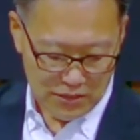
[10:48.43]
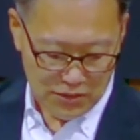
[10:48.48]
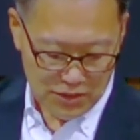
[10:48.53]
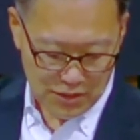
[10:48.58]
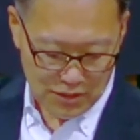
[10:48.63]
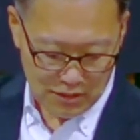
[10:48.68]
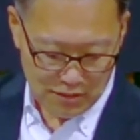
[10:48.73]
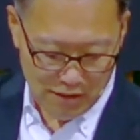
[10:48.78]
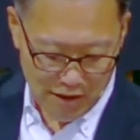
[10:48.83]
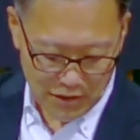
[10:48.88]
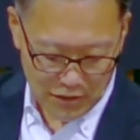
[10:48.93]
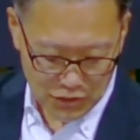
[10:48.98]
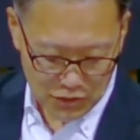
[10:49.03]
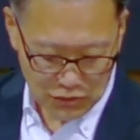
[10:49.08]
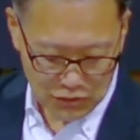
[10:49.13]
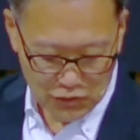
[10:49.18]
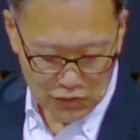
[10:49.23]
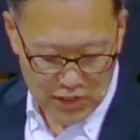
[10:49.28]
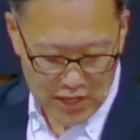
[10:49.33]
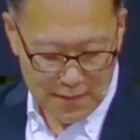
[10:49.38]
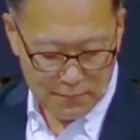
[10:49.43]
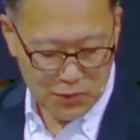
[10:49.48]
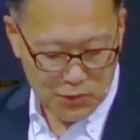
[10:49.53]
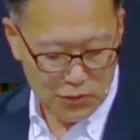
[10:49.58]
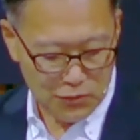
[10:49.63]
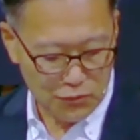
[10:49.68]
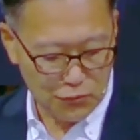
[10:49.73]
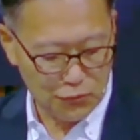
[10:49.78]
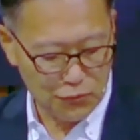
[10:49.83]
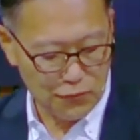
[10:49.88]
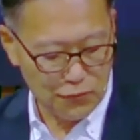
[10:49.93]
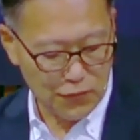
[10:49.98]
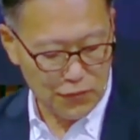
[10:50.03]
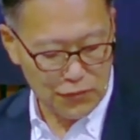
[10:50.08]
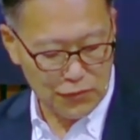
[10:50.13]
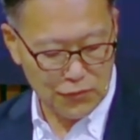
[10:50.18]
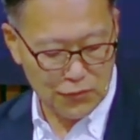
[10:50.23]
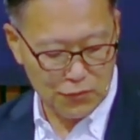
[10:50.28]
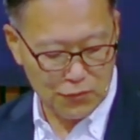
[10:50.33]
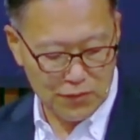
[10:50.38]
Colossians chapter 2
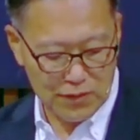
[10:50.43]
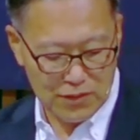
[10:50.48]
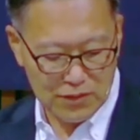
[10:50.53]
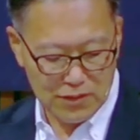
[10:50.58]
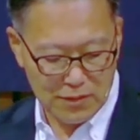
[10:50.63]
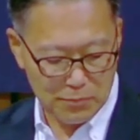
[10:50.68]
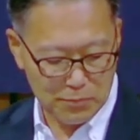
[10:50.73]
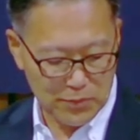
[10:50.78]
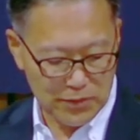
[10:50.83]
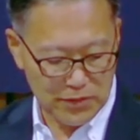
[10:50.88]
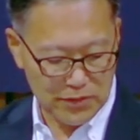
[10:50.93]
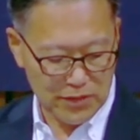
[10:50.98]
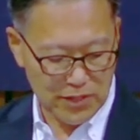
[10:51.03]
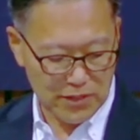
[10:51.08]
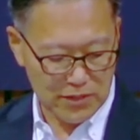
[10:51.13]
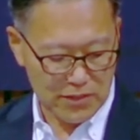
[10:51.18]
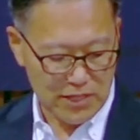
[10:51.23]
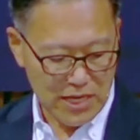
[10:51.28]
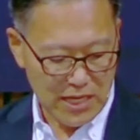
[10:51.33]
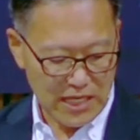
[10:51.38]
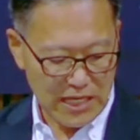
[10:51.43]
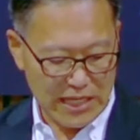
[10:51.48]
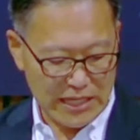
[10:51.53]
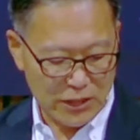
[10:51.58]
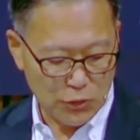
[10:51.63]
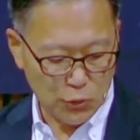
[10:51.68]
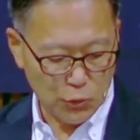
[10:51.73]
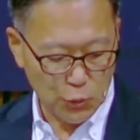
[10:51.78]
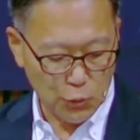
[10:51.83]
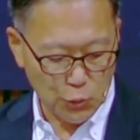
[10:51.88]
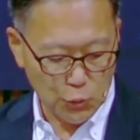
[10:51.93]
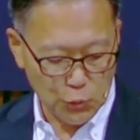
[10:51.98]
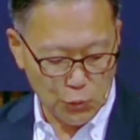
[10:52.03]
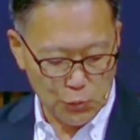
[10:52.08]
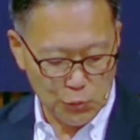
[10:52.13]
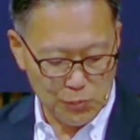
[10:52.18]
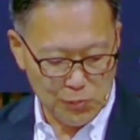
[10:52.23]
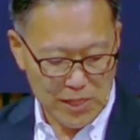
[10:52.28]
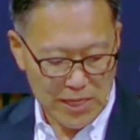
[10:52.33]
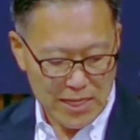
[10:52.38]
verse 3 simply says, "In
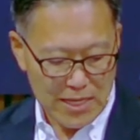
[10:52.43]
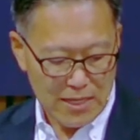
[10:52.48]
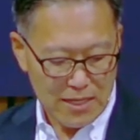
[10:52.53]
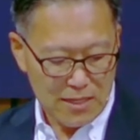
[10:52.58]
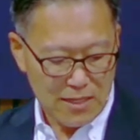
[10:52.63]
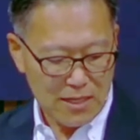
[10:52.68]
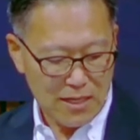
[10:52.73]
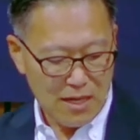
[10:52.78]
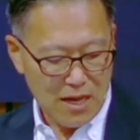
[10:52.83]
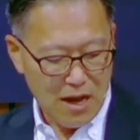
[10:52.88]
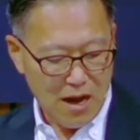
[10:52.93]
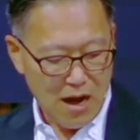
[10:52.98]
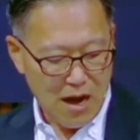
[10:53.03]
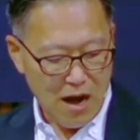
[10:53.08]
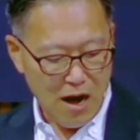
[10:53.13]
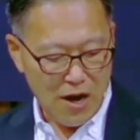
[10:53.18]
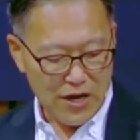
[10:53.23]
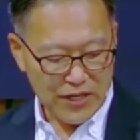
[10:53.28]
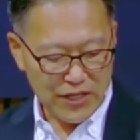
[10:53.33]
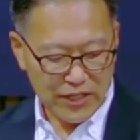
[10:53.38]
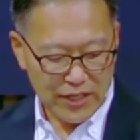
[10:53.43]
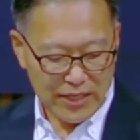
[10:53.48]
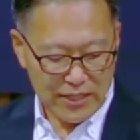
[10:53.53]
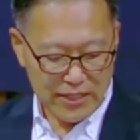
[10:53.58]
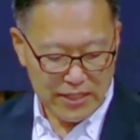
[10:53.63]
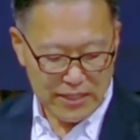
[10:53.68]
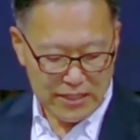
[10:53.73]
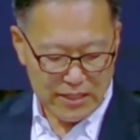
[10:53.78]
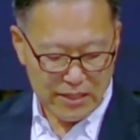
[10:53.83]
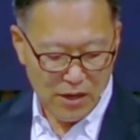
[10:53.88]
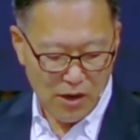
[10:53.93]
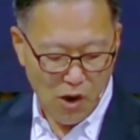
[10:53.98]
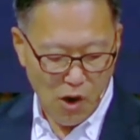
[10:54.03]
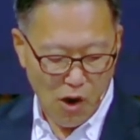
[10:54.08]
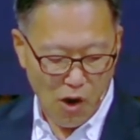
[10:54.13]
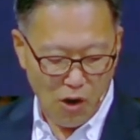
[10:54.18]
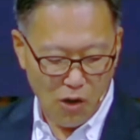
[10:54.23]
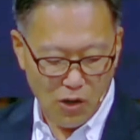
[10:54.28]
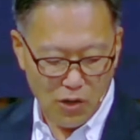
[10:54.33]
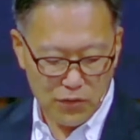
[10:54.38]
whom are hidden
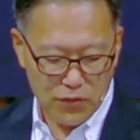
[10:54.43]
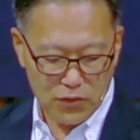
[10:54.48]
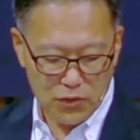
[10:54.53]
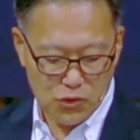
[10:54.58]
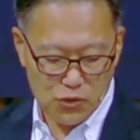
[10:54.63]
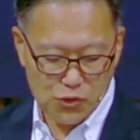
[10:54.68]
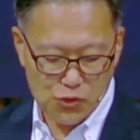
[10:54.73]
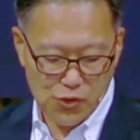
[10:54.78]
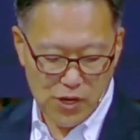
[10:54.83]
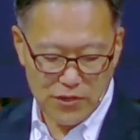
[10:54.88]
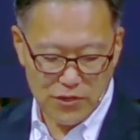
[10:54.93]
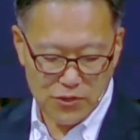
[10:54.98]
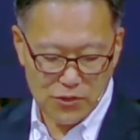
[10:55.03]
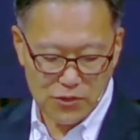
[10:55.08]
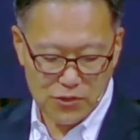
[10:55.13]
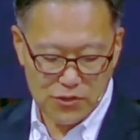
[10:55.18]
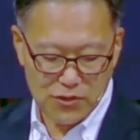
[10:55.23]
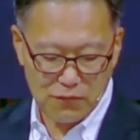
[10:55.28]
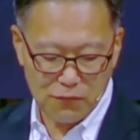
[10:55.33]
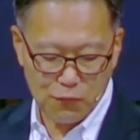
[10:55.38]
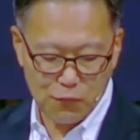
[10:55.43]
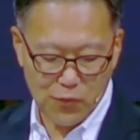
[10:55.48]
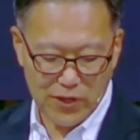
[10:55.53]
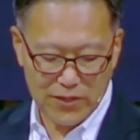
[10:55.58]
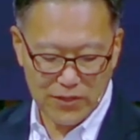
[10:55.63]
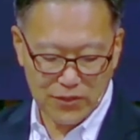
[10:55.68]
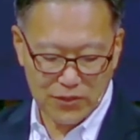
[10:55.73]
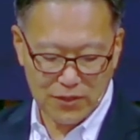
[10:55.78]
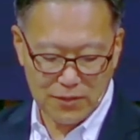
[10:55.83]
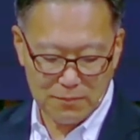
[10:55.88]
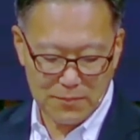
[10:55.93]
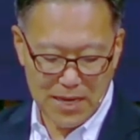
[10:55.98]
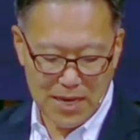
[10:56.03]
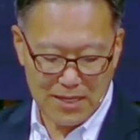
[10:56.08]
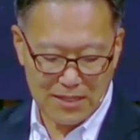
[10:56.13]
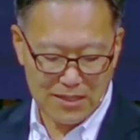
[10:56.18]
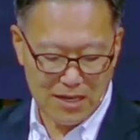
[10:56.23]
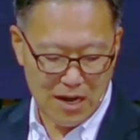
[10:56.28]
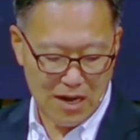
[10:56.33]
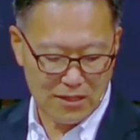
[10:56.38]
all the treasures of wisdom
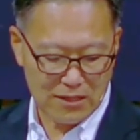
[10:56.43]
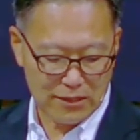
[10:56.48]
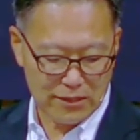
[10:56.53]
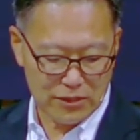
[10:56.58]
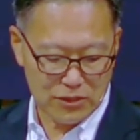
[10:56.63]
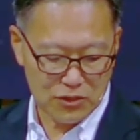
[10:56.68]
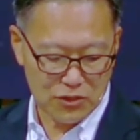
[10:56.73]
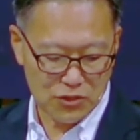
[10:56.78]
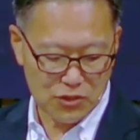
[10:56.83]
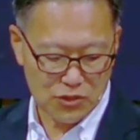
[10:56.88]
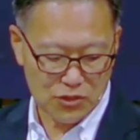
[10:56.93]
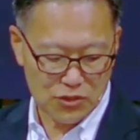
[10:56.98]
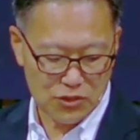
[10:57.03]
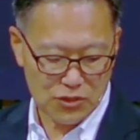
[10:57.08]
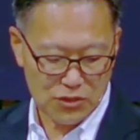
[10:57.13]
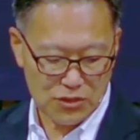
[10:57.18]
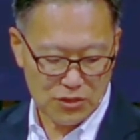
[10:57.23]
and knowledge."